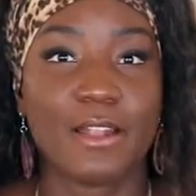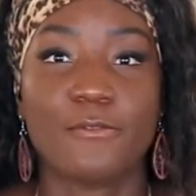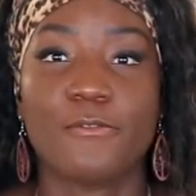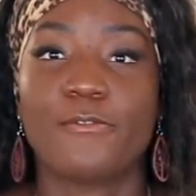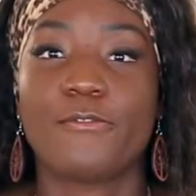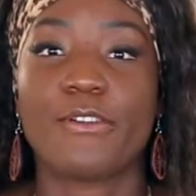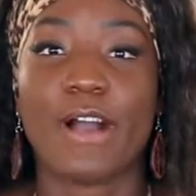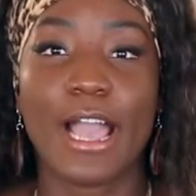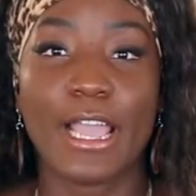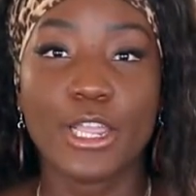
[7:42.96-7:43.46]

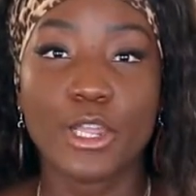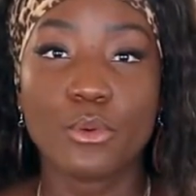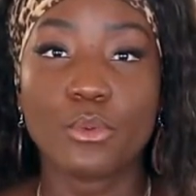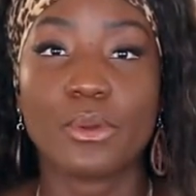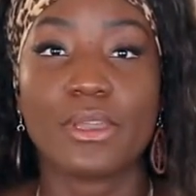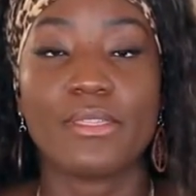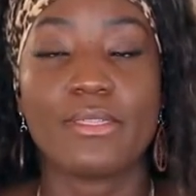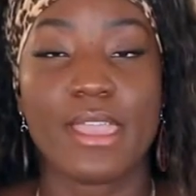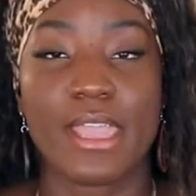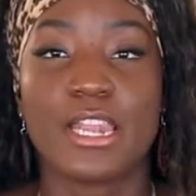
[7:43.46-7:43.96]
fire
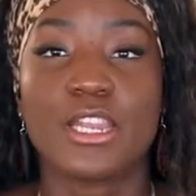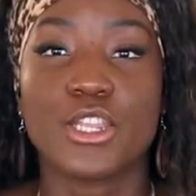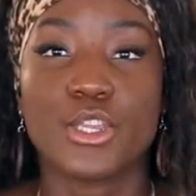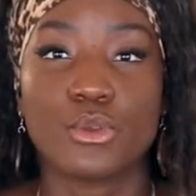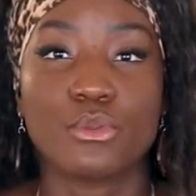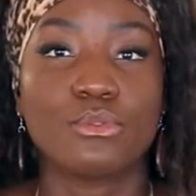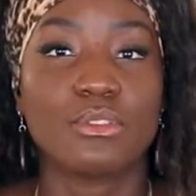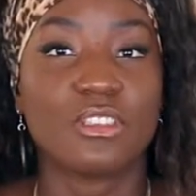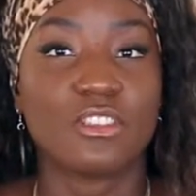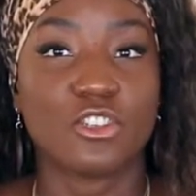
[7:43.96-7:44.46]
within
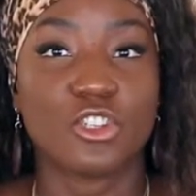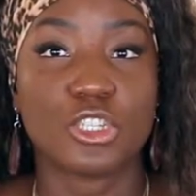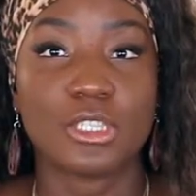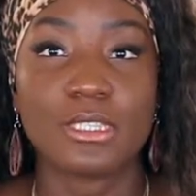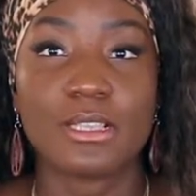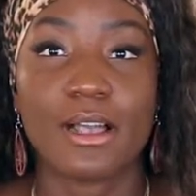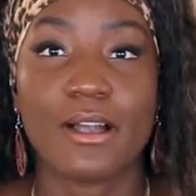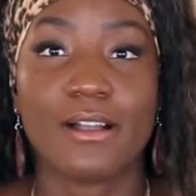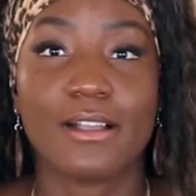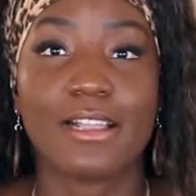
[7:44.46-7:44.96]
you to just
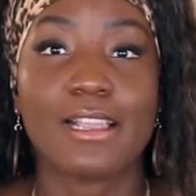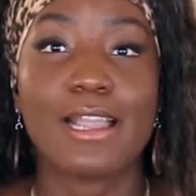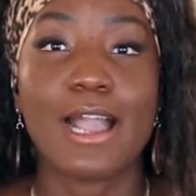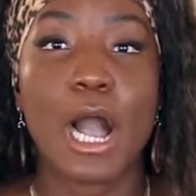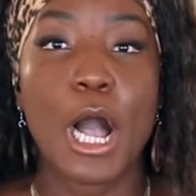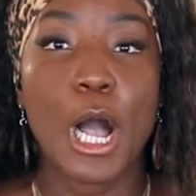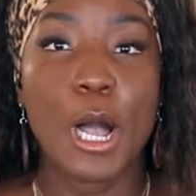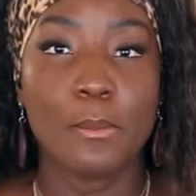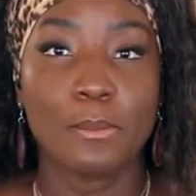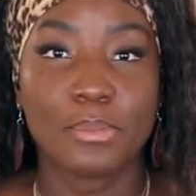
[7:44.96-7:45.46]

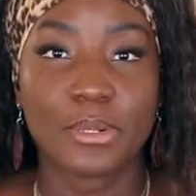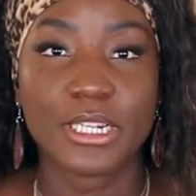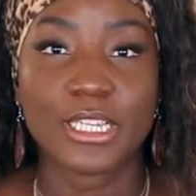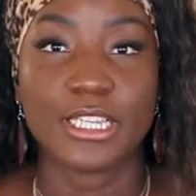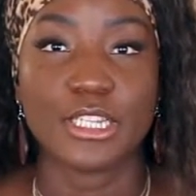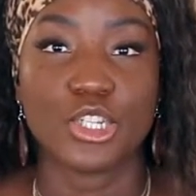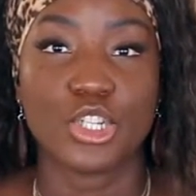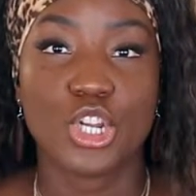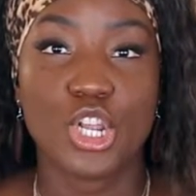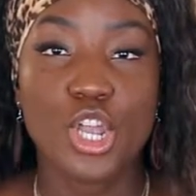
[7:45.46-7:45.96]

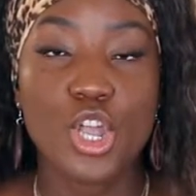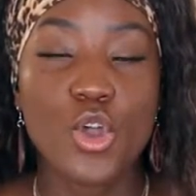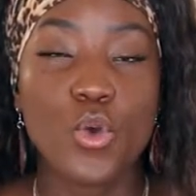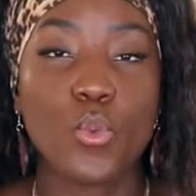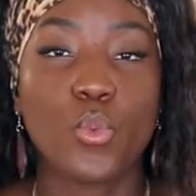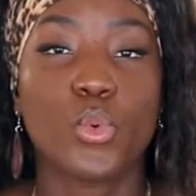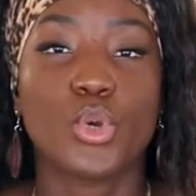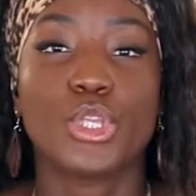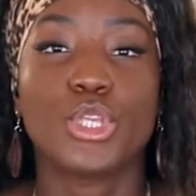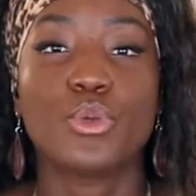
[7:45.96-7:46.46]
accomplish
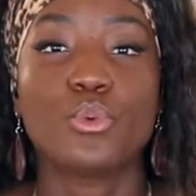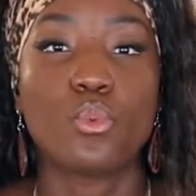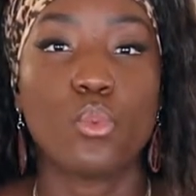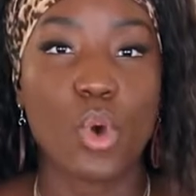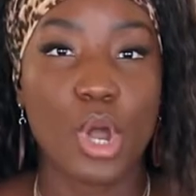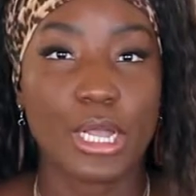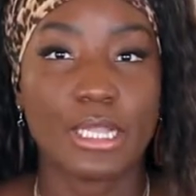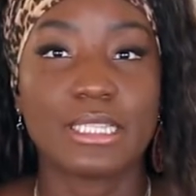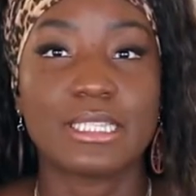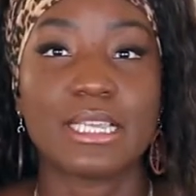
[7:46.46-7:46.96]
what you
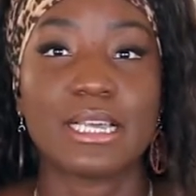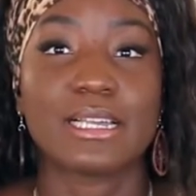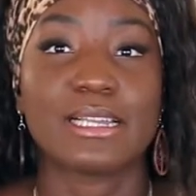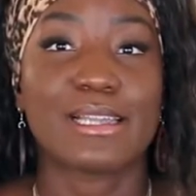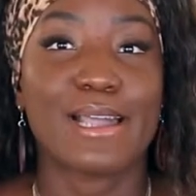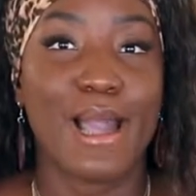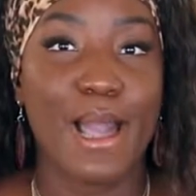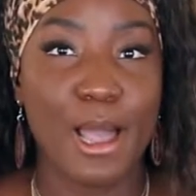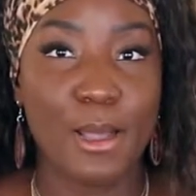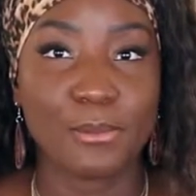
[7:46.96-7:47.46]
want to
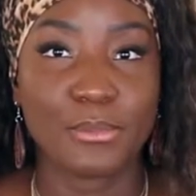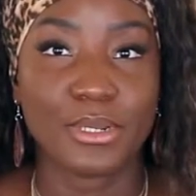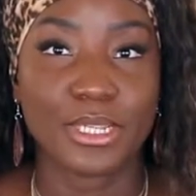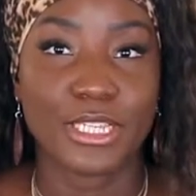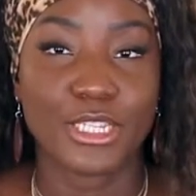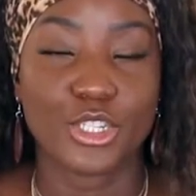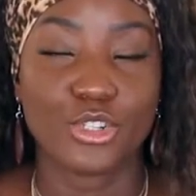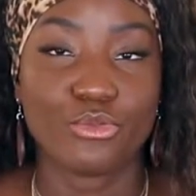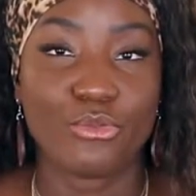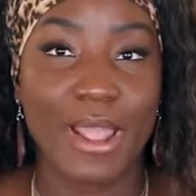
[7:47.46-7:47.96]

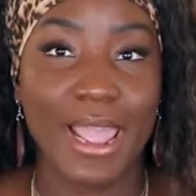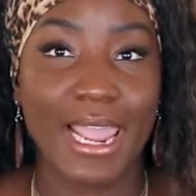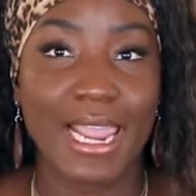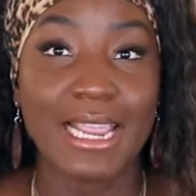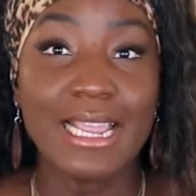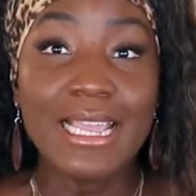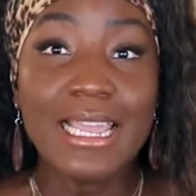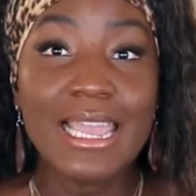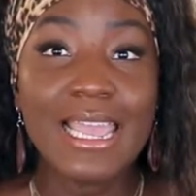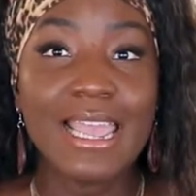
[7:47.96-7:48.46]
accomplish, right?
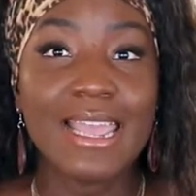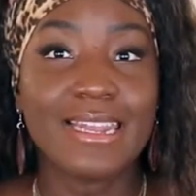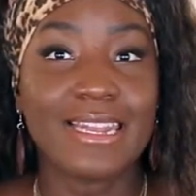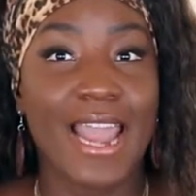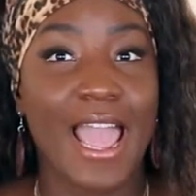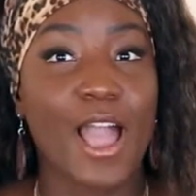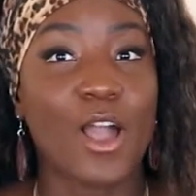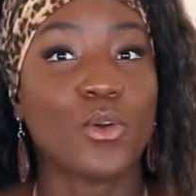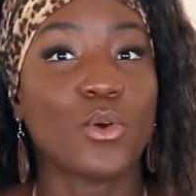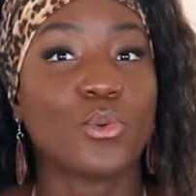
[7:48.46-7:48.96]

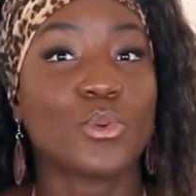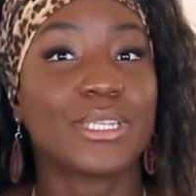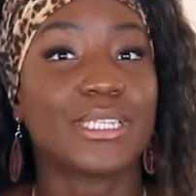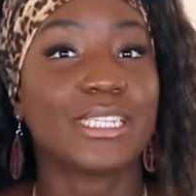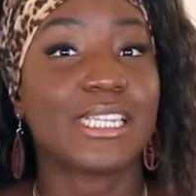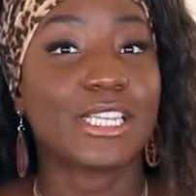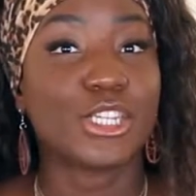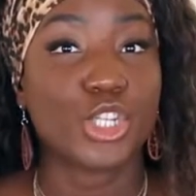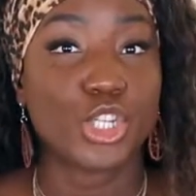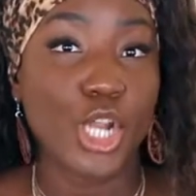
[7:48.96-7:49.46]
Now, when
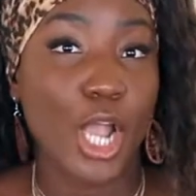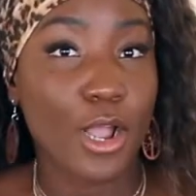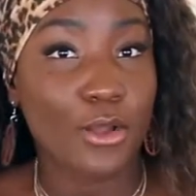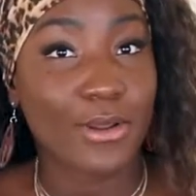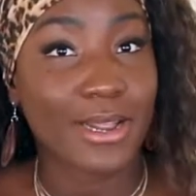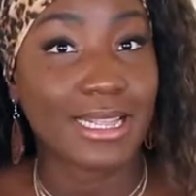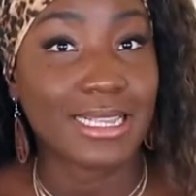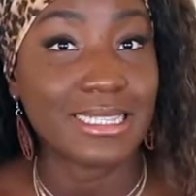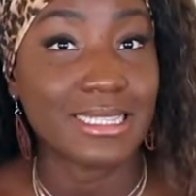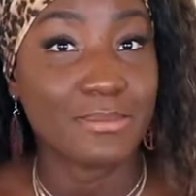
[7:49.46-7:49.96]
this
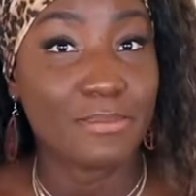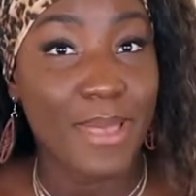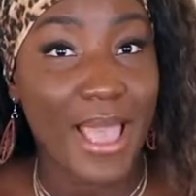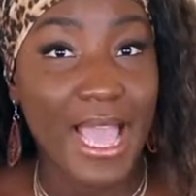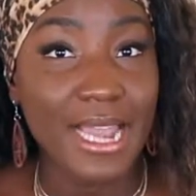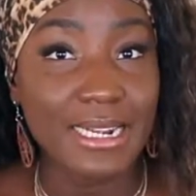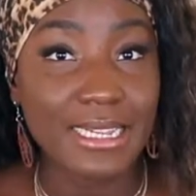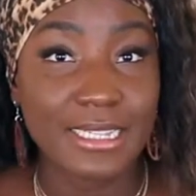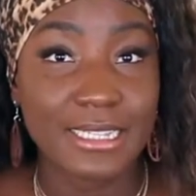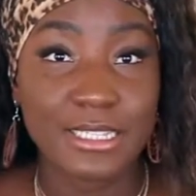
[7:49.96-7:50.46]
chakra is
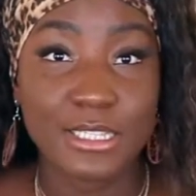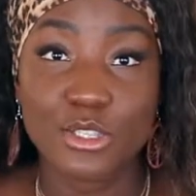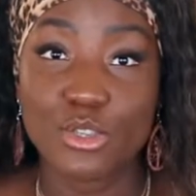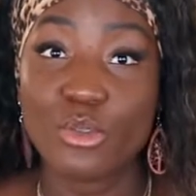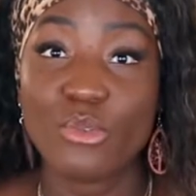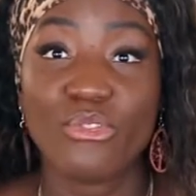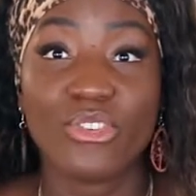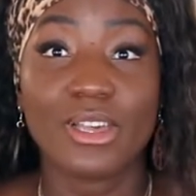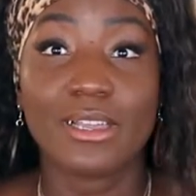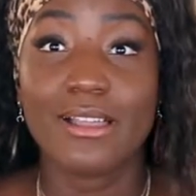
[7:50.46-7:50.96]
balanced, you
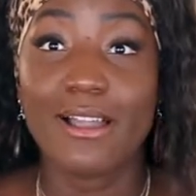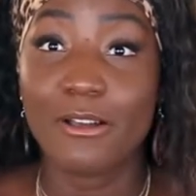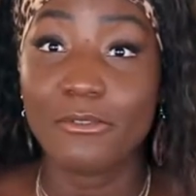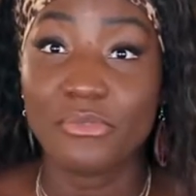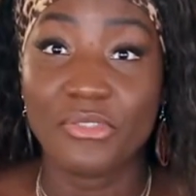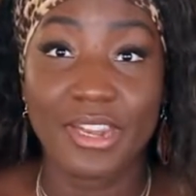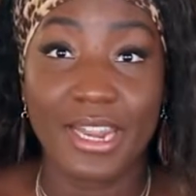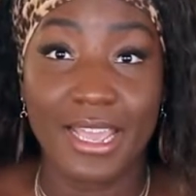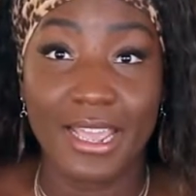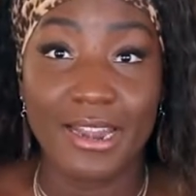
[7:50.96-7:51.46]
feel
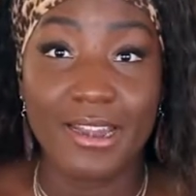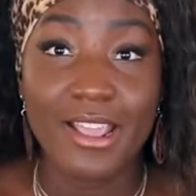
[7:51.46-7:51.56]
confident.